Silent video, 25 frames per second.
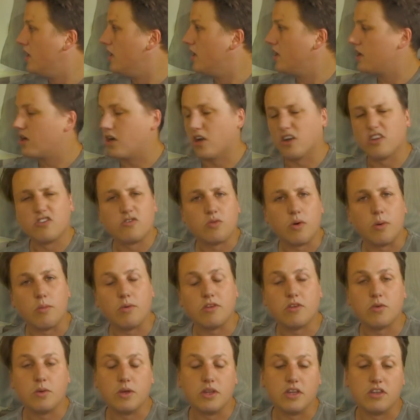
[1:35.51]
you've got to swap
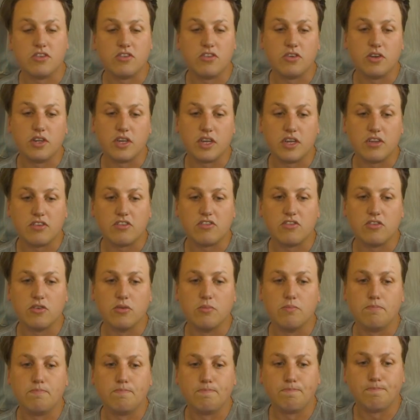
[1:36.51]
between the two to get
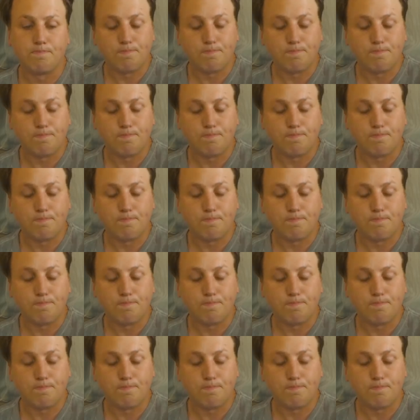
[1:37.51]
zoom.